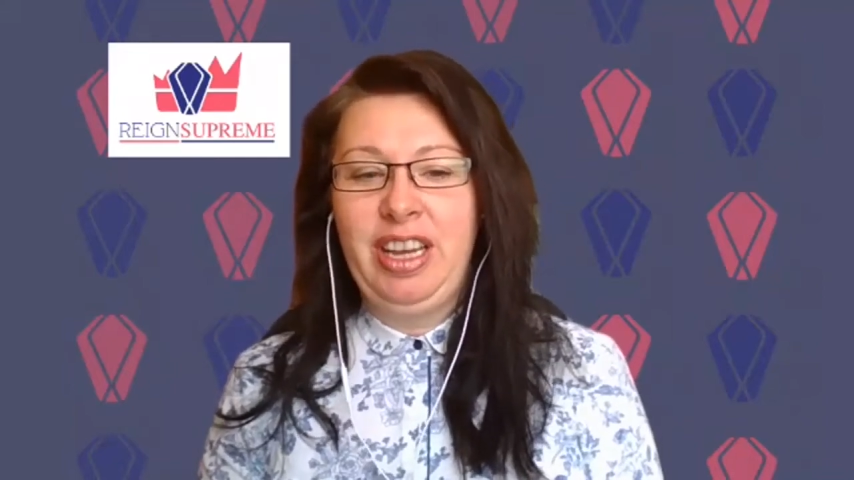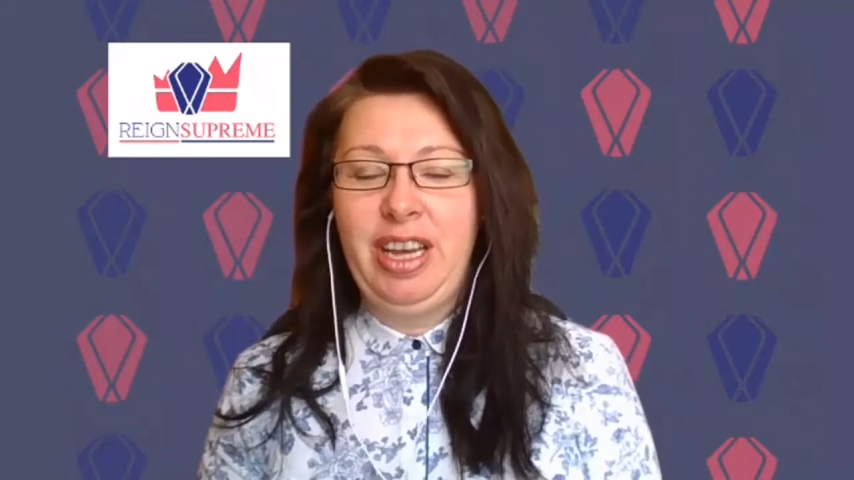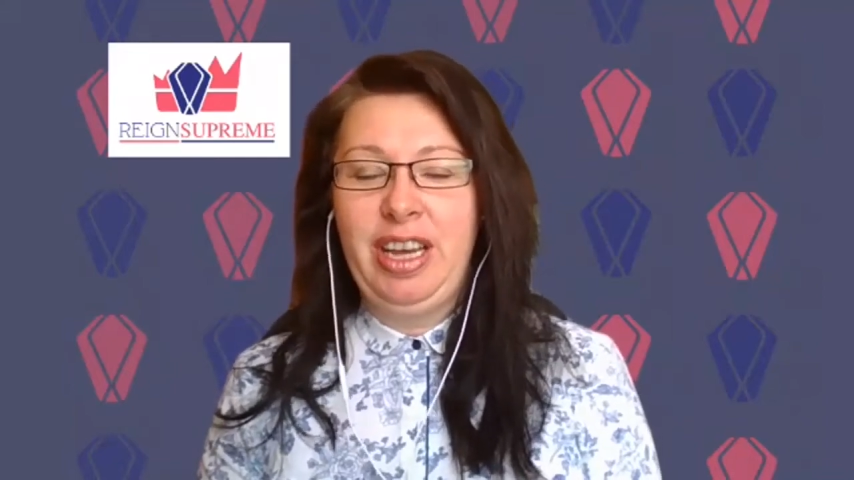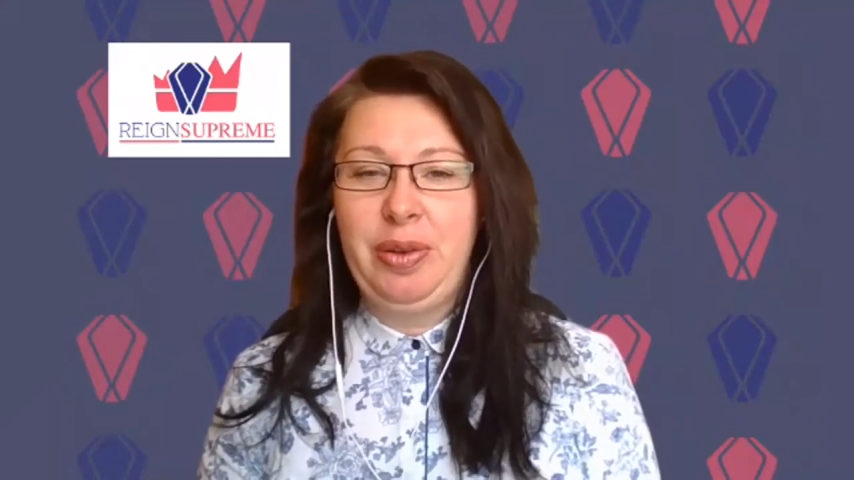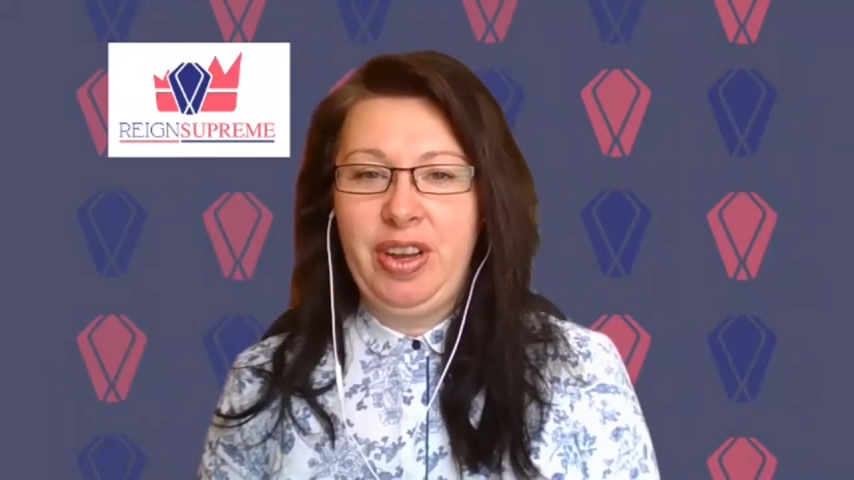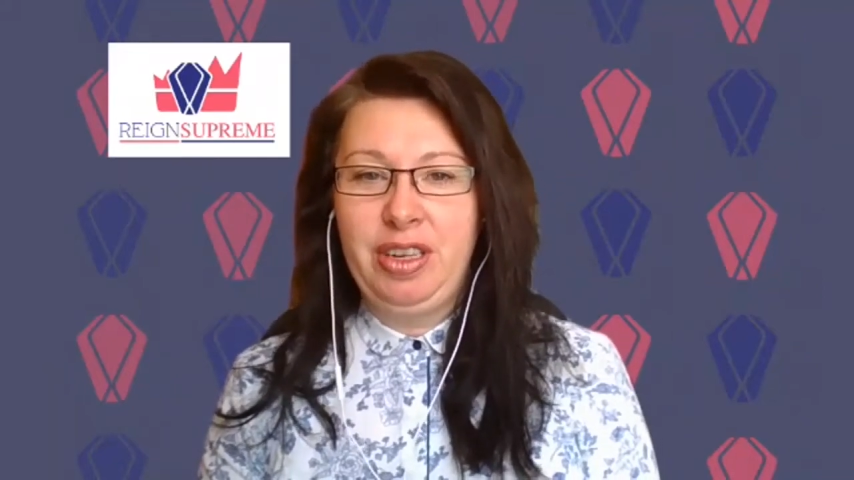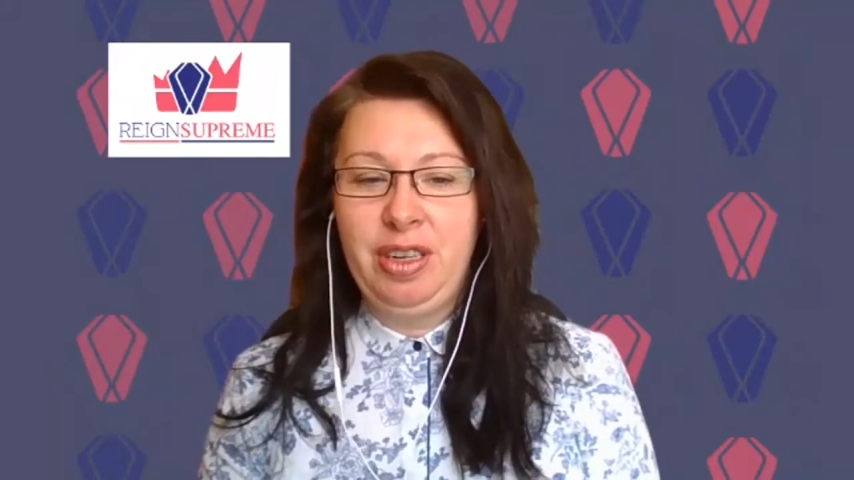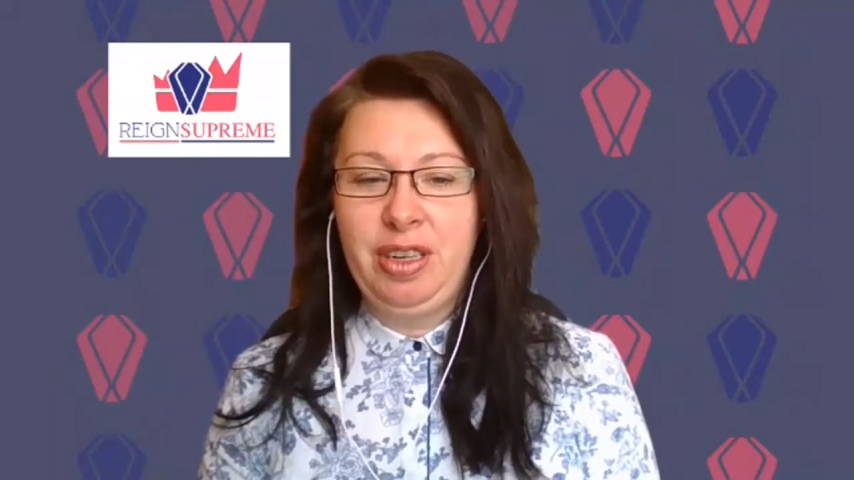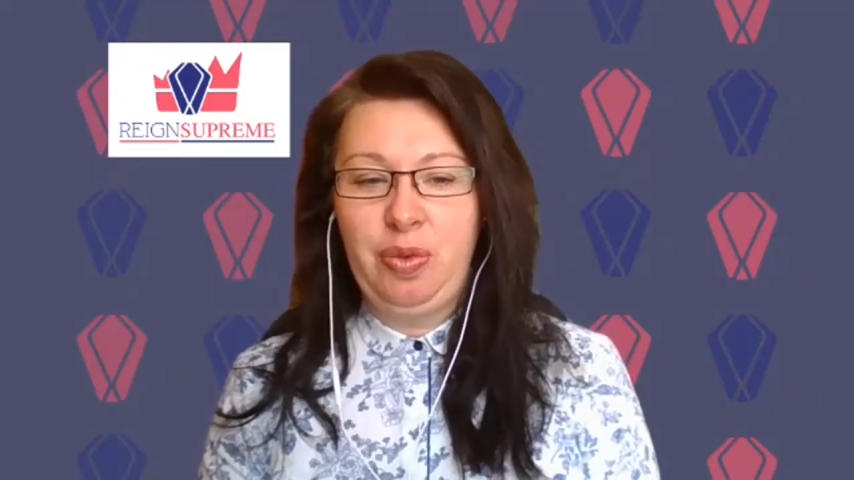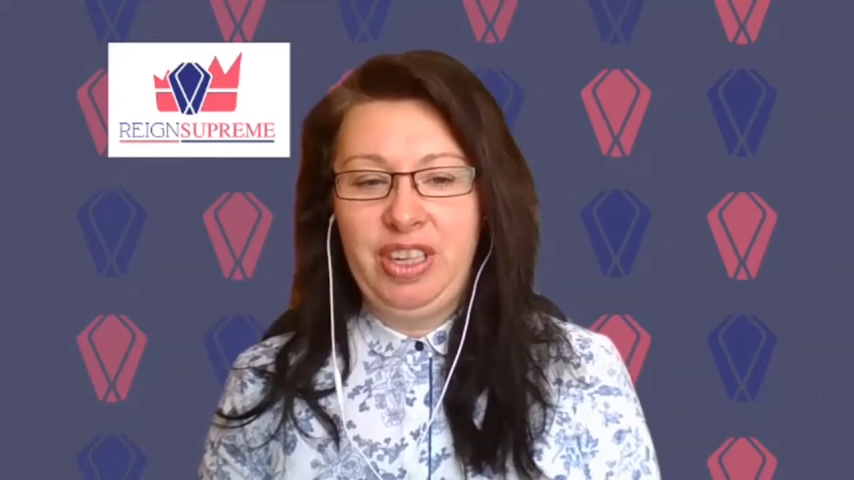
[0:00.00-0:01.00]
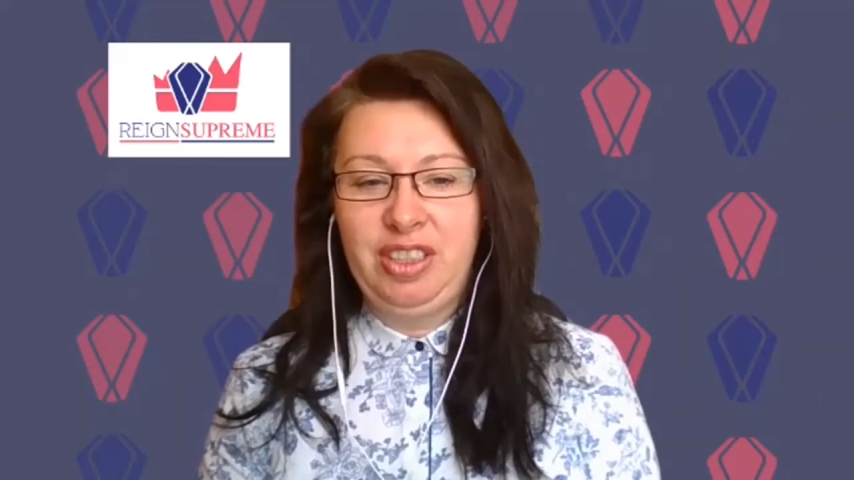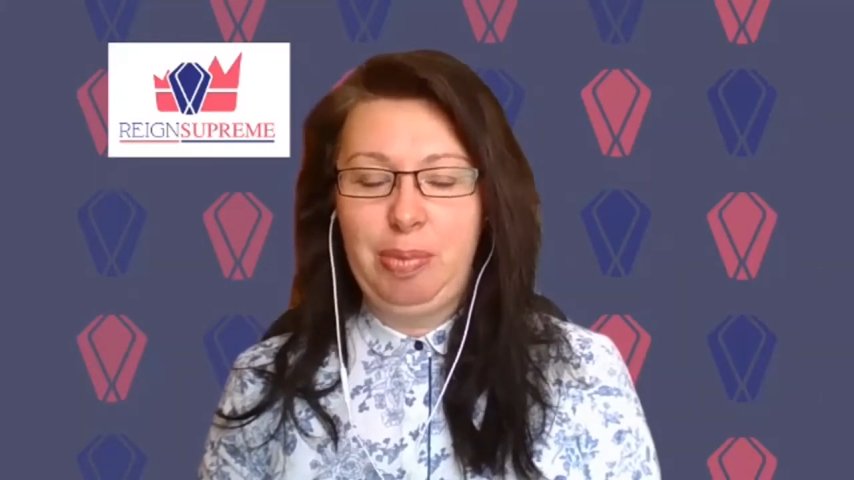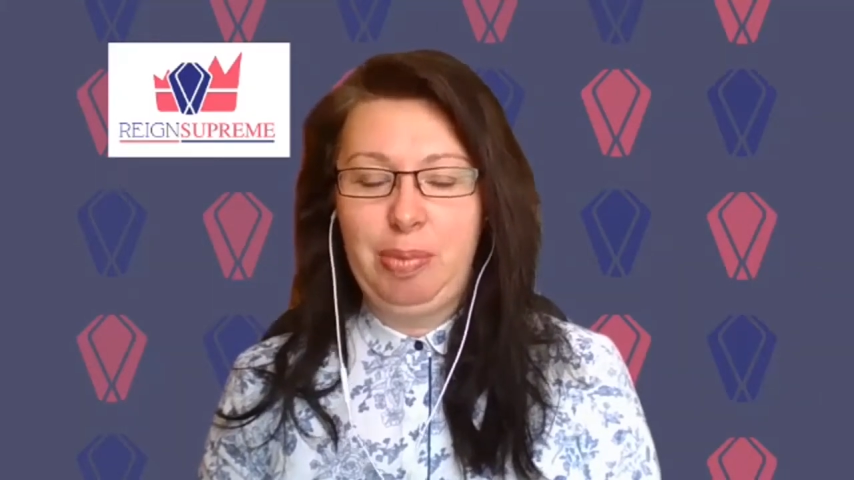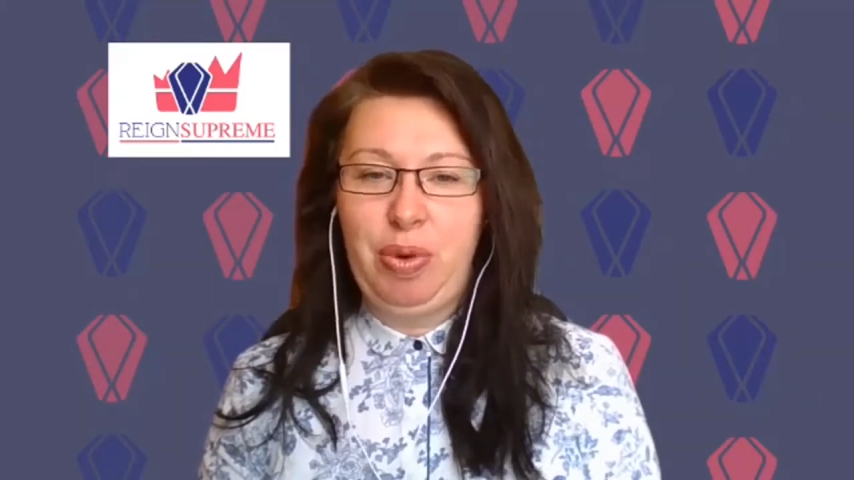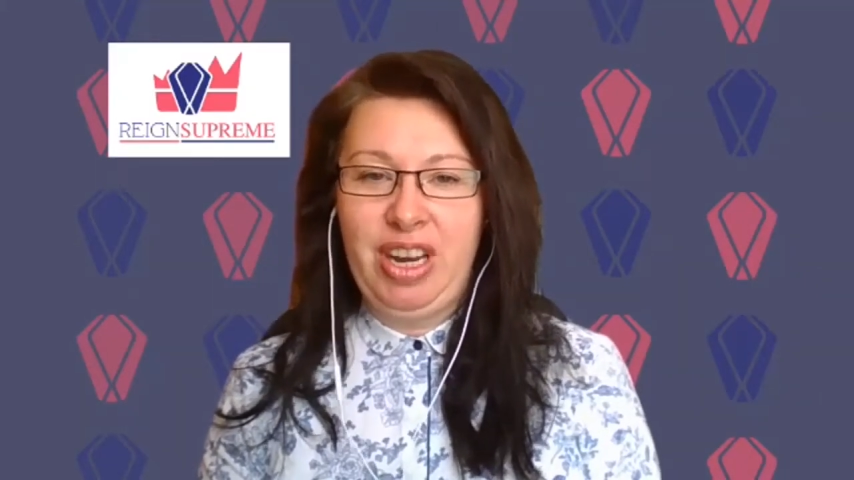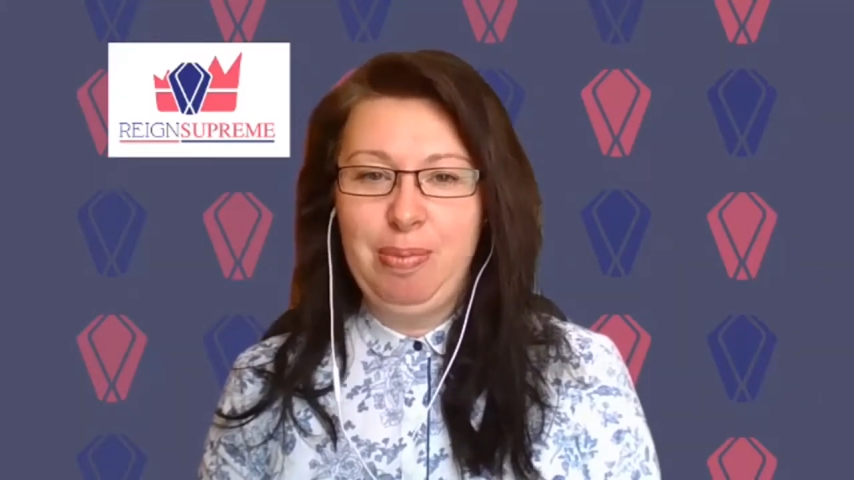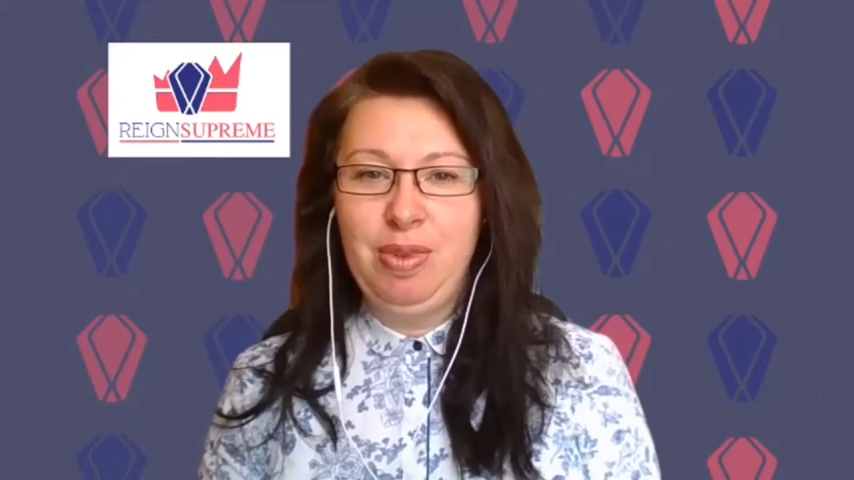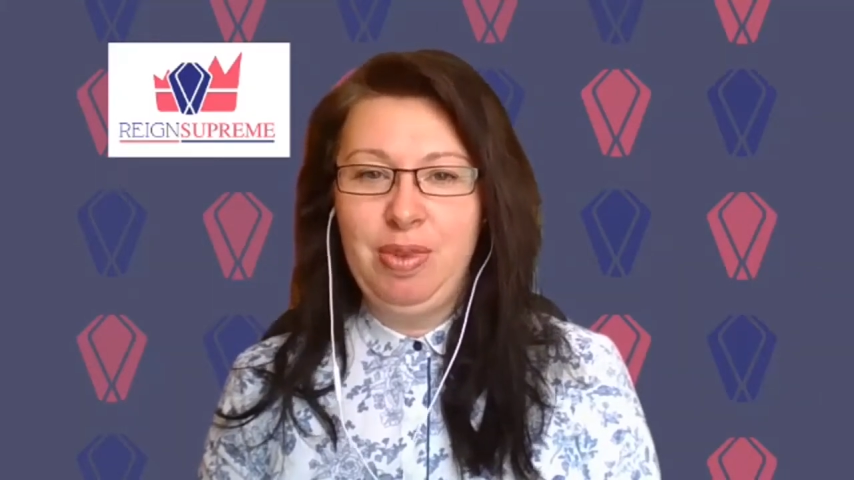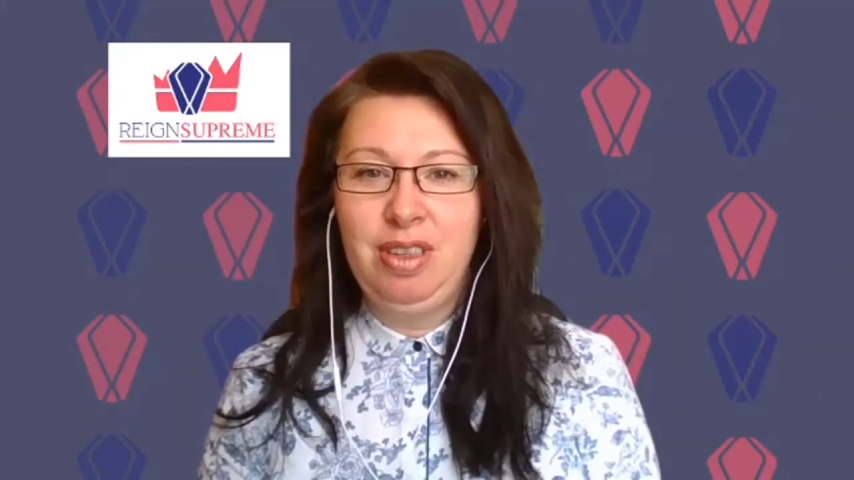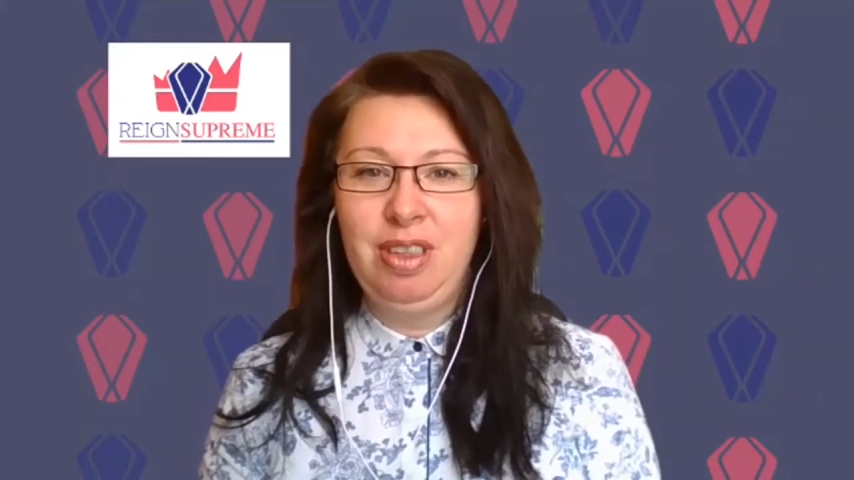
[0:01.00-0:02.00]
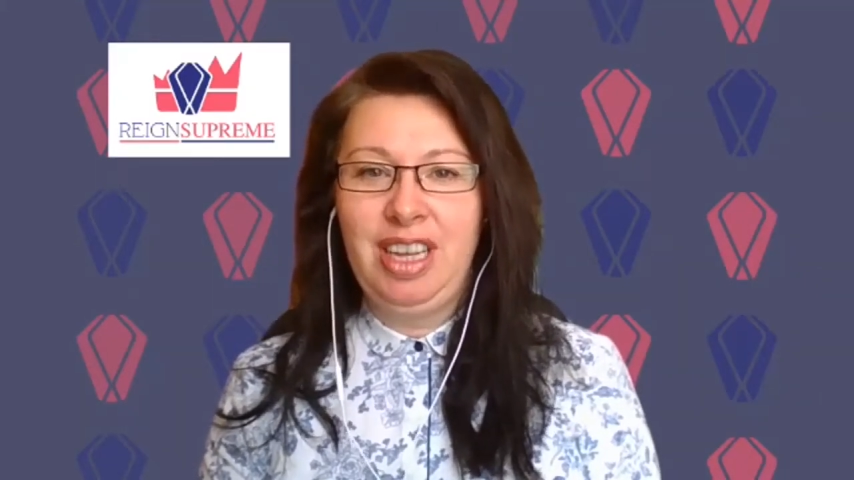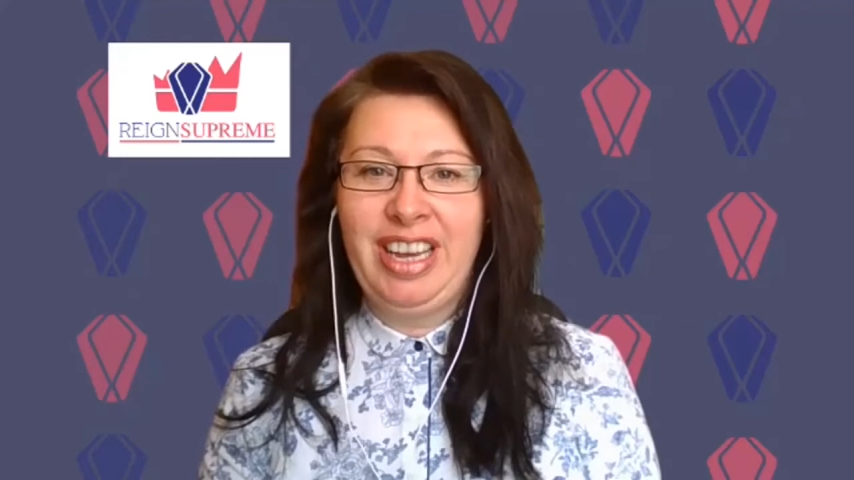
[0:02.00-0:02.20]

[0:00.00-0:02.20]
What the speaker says: and I run Reign Supreme